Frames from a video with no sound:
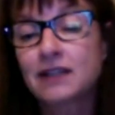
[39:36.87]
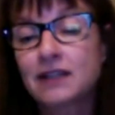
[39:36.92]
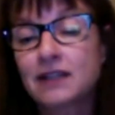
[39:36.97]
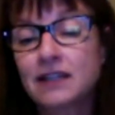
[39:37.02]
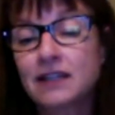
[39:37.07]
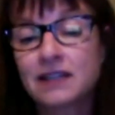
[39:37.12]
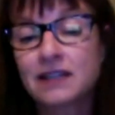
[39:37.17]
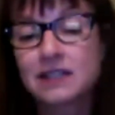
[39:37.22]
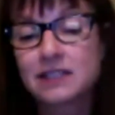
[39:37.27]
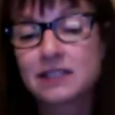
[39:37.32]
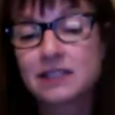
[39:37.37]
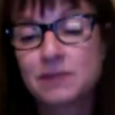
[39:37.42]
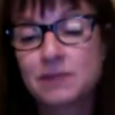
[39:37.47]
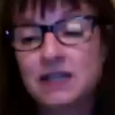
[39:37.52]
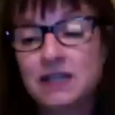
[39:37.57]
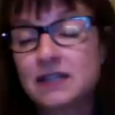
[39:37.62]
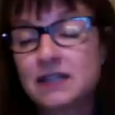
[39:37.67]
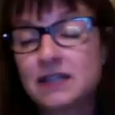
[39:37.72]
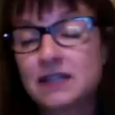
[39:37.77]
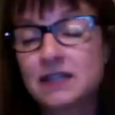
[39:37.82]

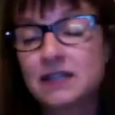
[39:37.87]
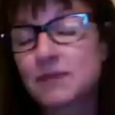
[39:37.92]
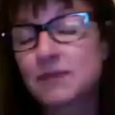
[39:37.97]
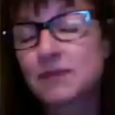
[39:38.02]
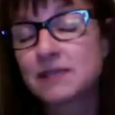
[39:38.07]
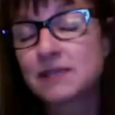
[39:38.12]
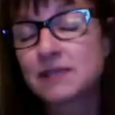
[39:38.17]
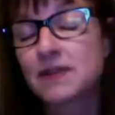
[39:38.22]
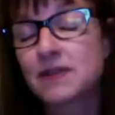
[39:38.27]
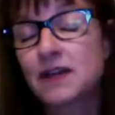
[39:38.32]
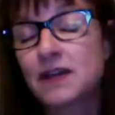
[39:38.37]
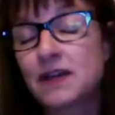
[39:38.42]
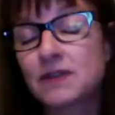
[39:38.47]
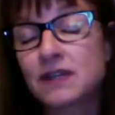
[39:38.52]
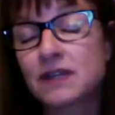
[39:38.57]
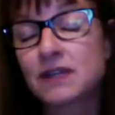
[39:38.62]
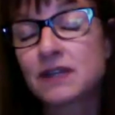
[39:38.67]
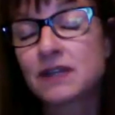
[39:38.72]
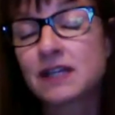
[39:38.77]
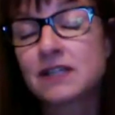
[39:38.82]
by looking at the
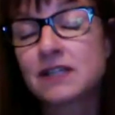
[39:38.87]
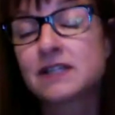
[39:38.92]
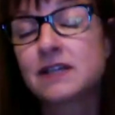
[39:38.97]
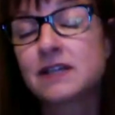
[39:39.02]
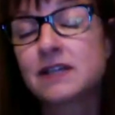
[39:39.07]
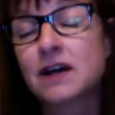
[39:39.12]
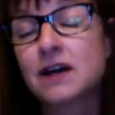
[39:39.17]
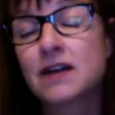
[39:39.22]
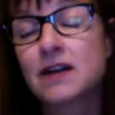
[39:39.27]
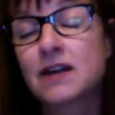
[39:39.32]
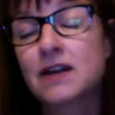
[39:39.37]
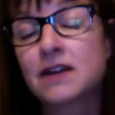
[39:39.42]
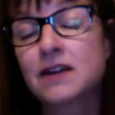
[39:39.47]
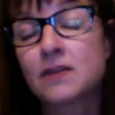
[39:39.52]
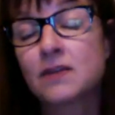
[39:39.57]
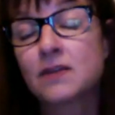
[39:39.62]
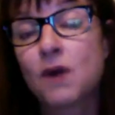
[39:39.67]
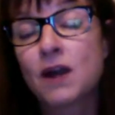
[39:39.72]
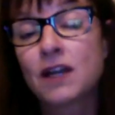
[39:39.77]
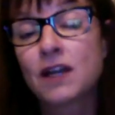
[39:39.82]
modeling that's being done
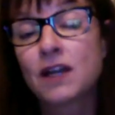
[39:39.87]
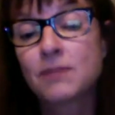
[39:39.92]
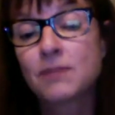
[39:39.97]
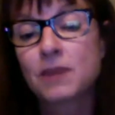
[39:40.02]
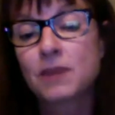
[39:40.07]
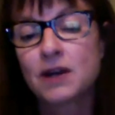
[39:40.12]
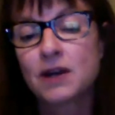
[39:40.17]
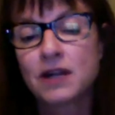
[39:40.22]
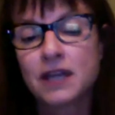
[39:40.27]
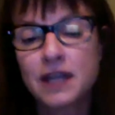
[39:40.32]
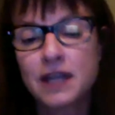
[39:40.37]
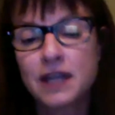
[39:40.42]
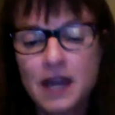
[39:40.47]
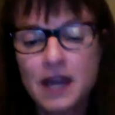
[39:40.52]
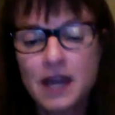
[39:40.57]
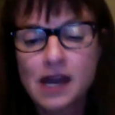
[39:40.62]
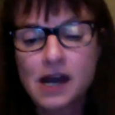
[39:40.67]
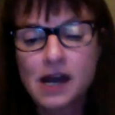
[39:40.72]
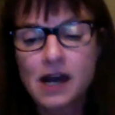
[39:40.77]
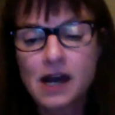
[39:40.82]
by some of the other
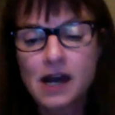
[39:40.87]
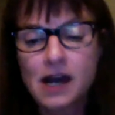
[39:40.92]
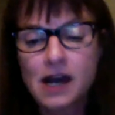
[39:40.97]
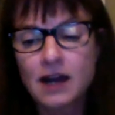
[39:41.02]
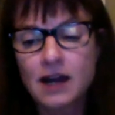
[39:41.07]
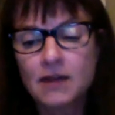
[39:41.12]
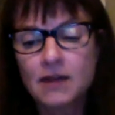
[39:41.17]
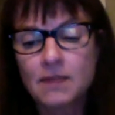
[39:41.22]
kids in the